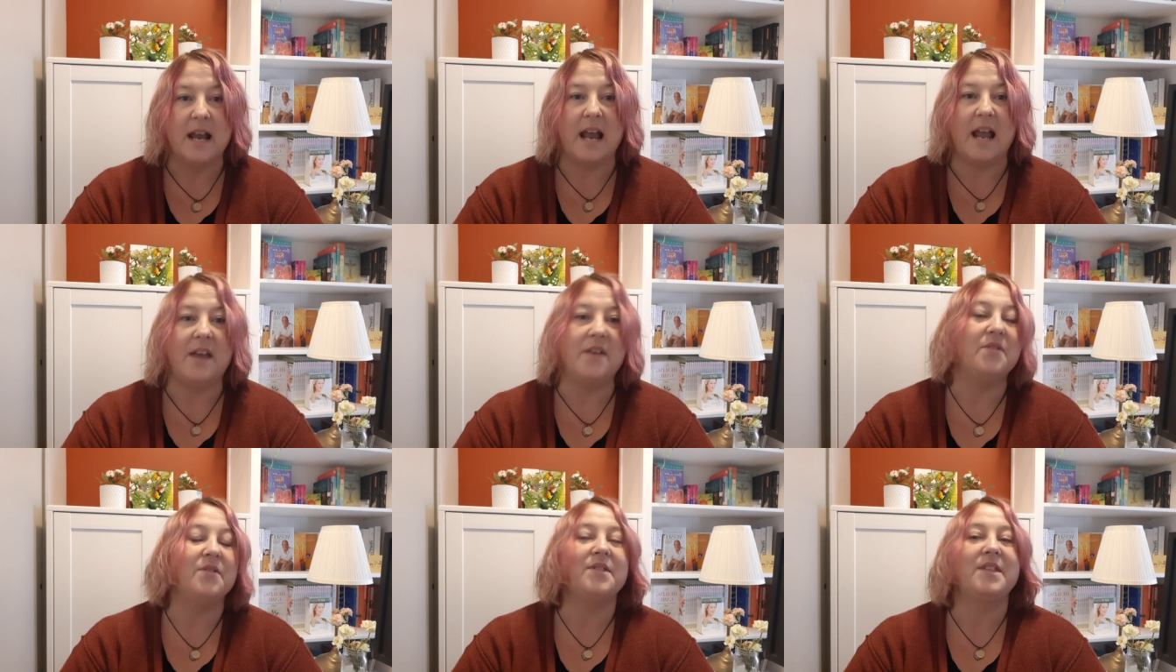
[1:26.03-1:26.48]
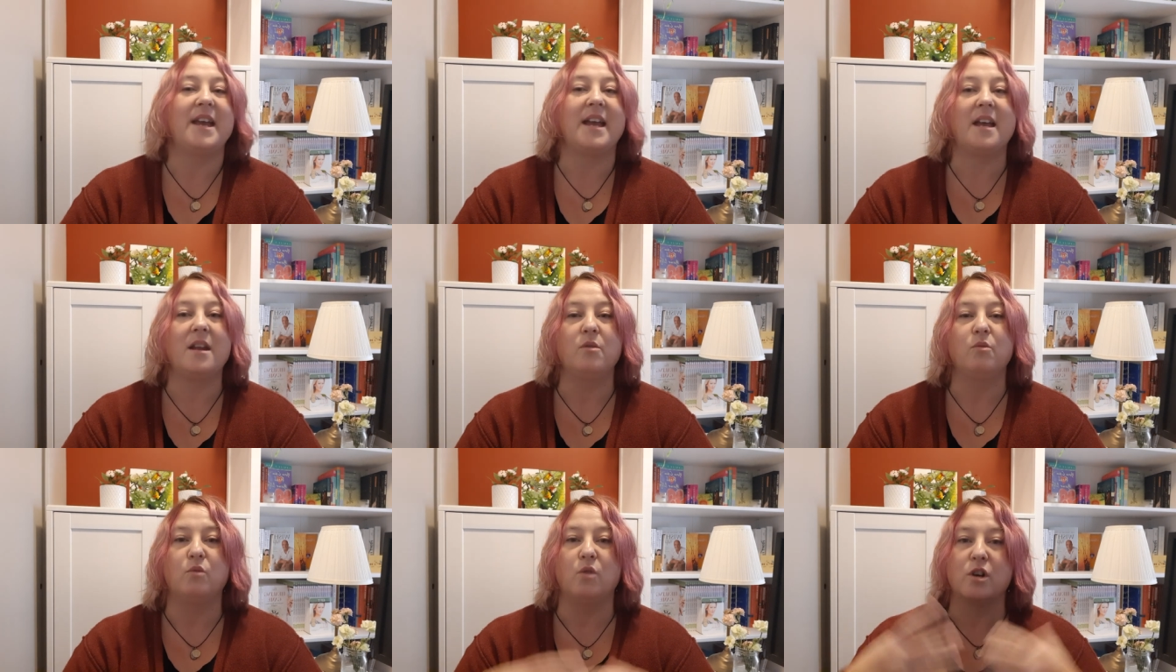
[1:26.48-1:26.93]
And
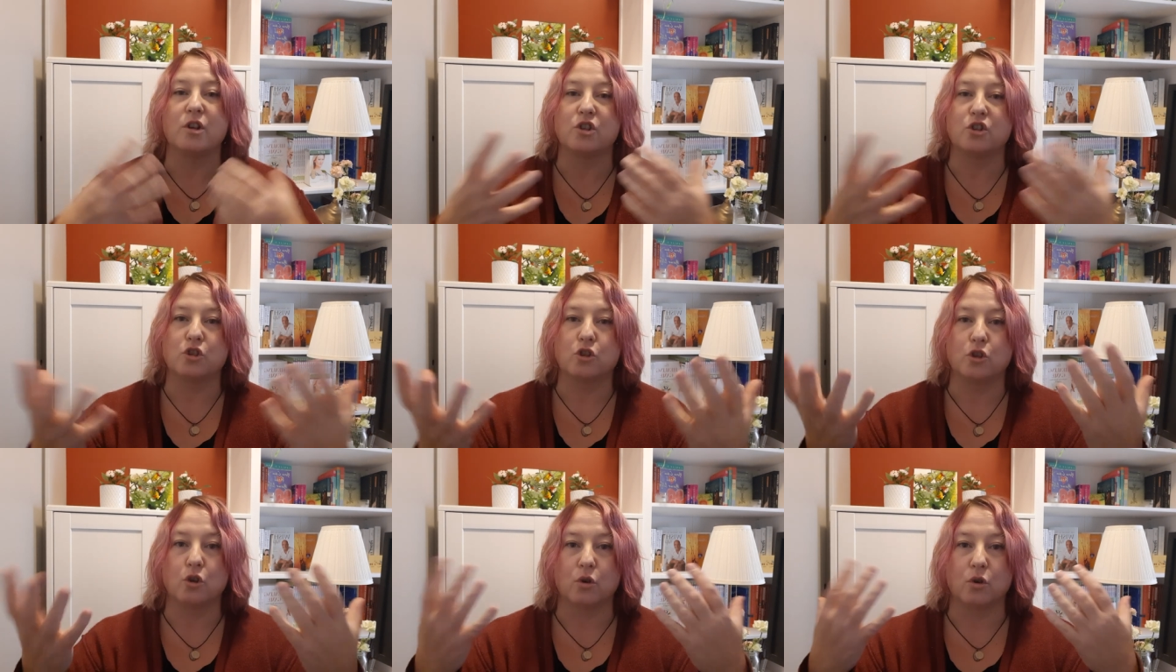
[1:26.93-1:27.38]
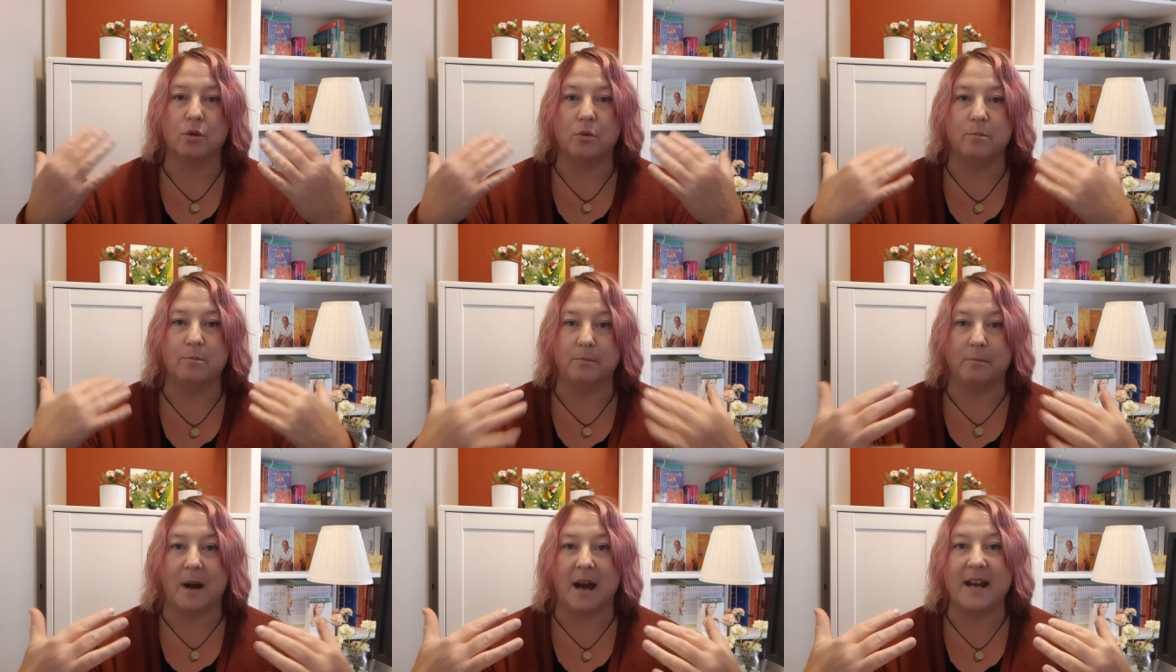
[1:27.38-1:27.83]
then once your
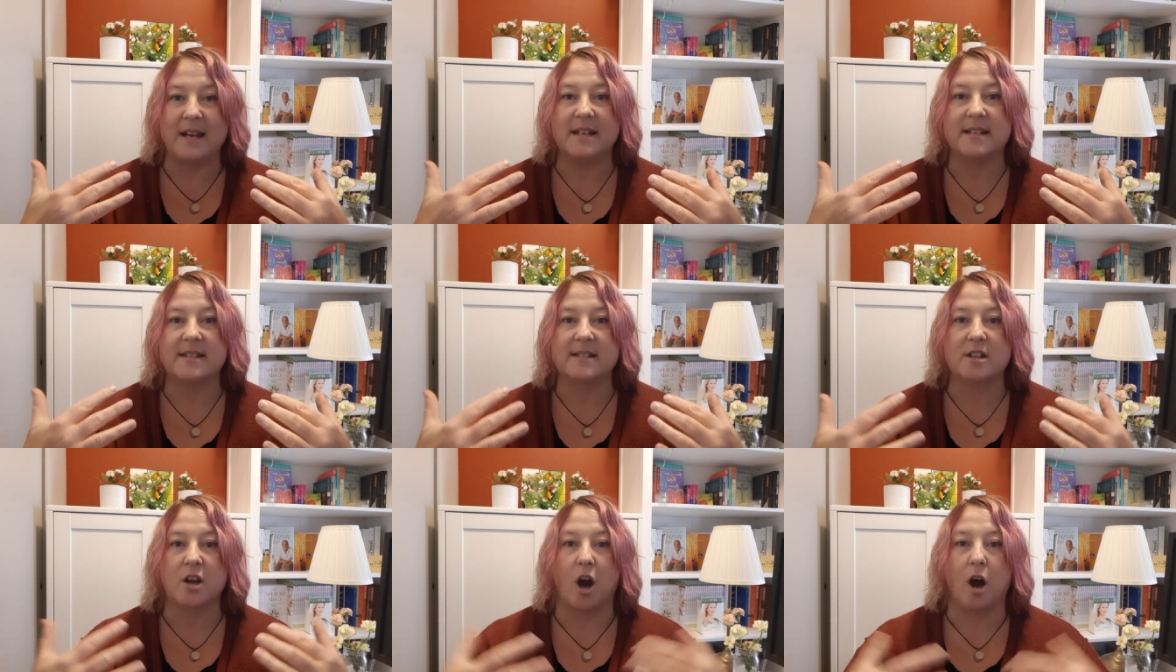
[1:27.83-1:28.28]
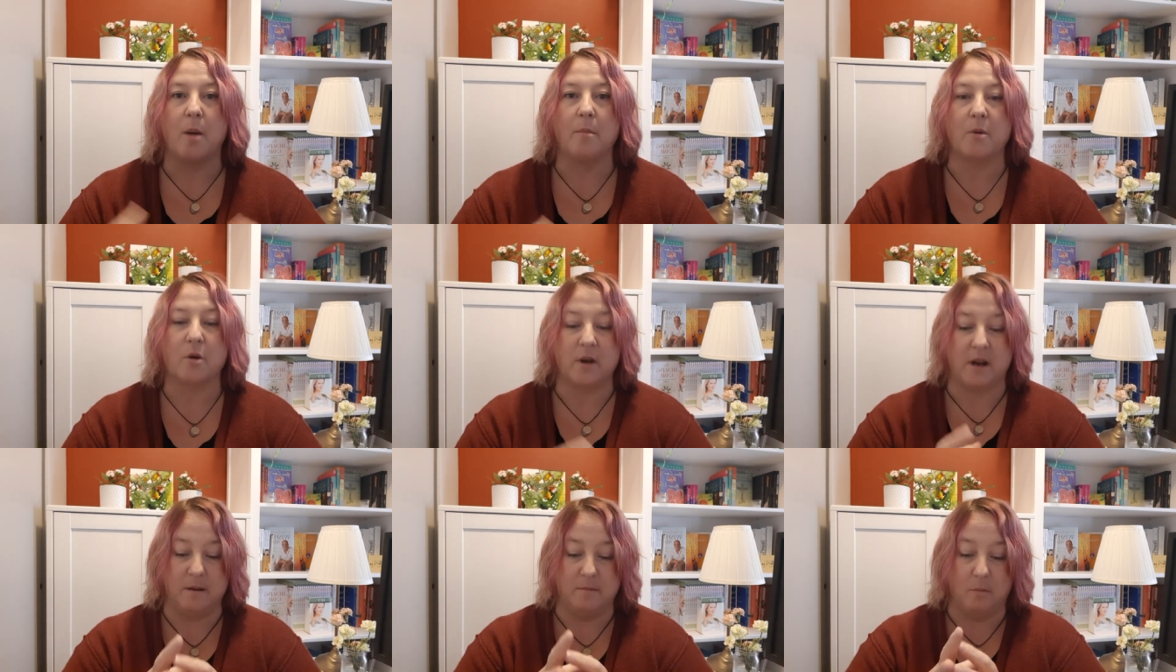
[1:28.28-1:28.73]
mind is
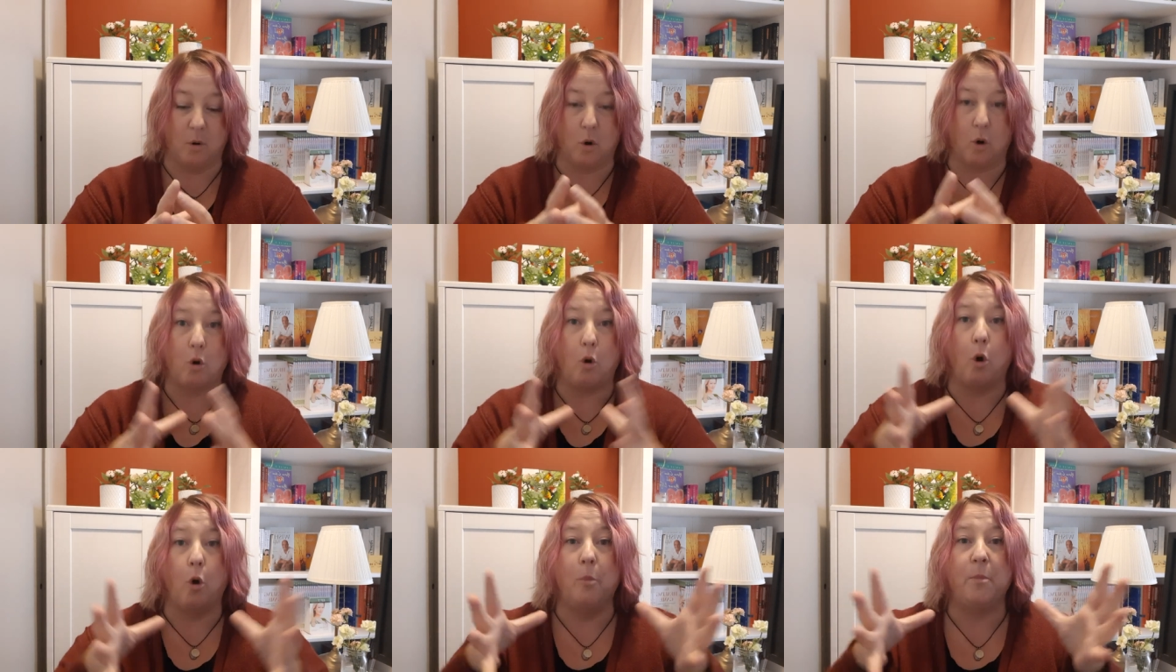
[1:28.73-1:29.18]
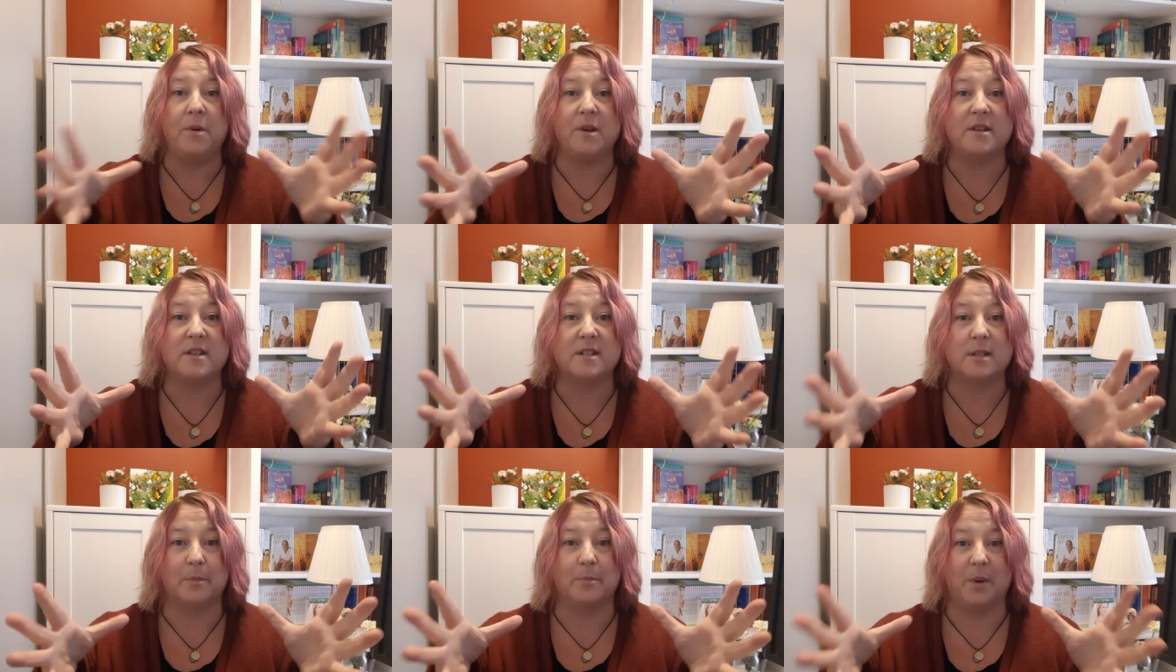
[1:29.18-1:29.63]
calmer and more
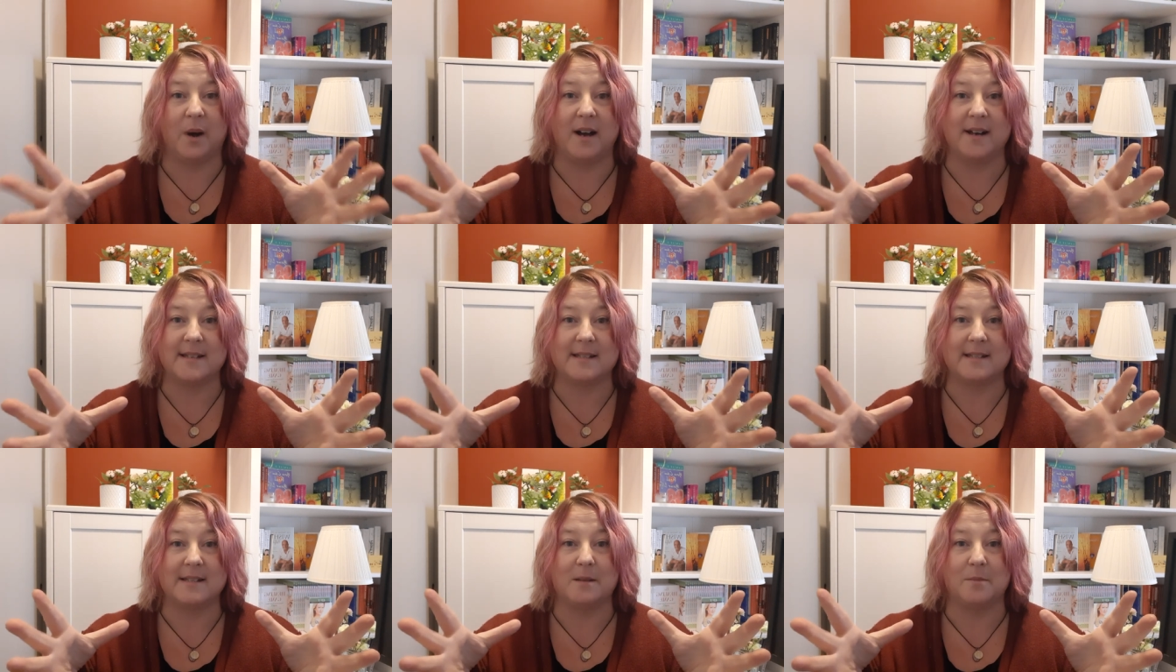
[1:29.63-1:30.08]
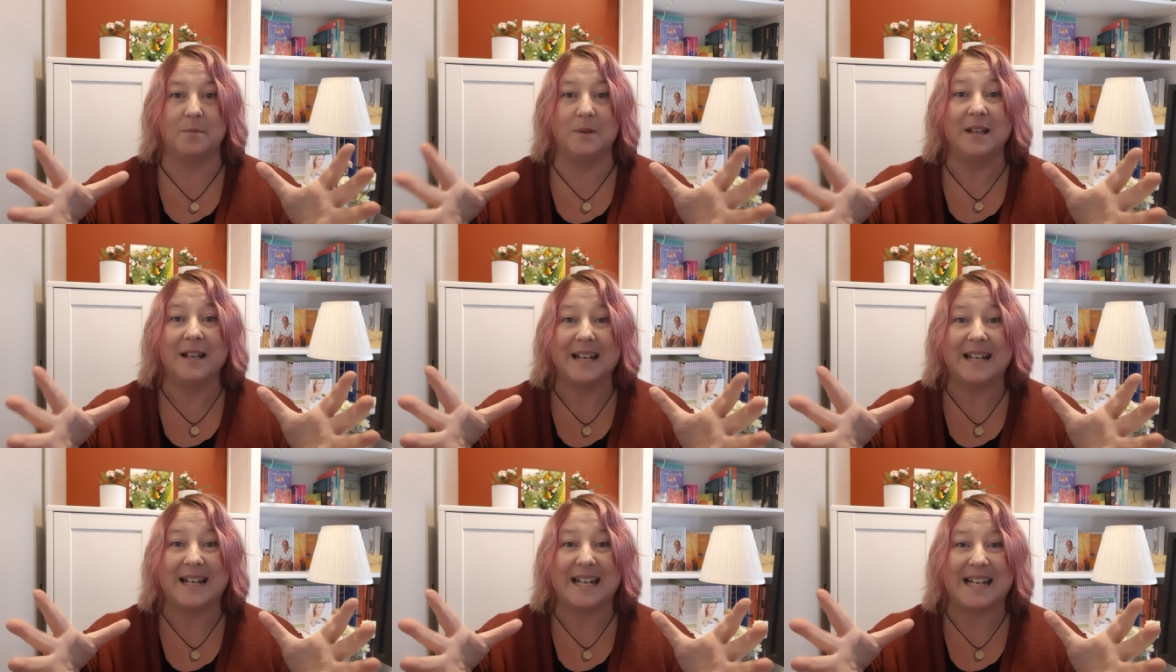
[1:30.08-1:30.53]
open to
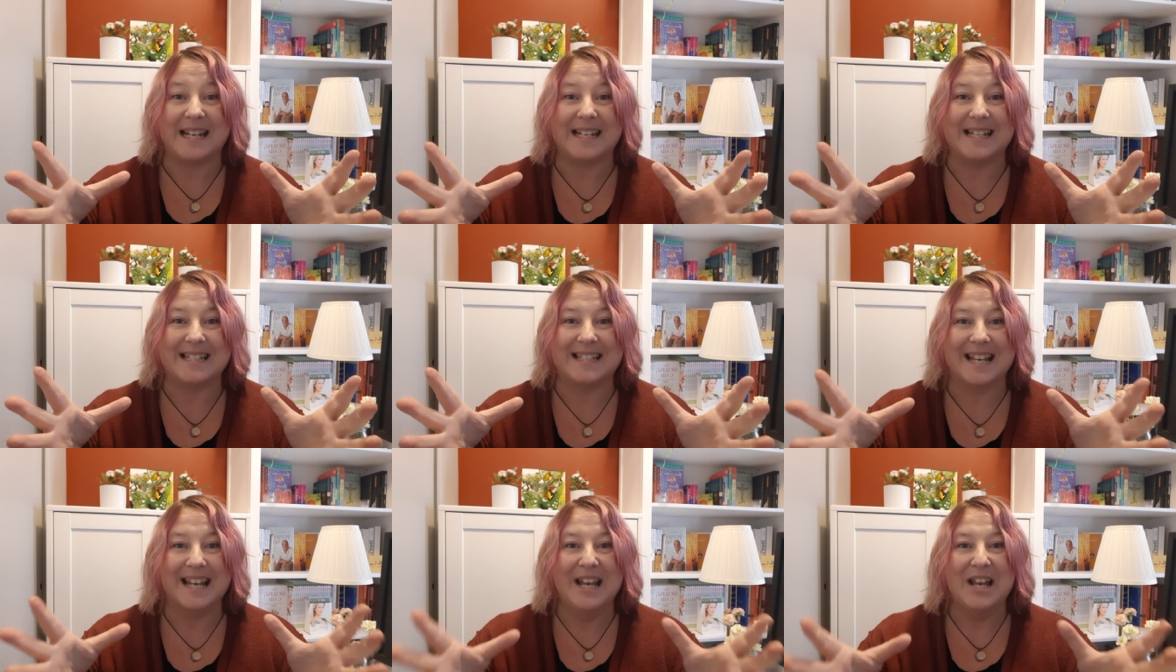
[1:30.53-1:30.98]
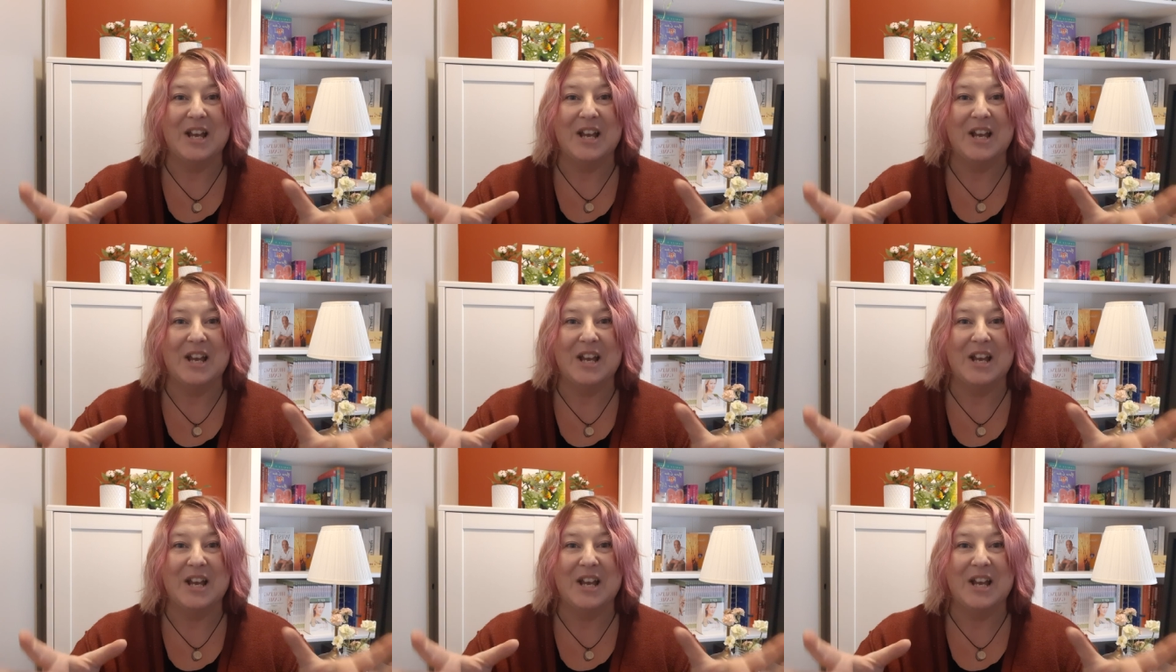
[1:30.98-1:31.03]
possibilities,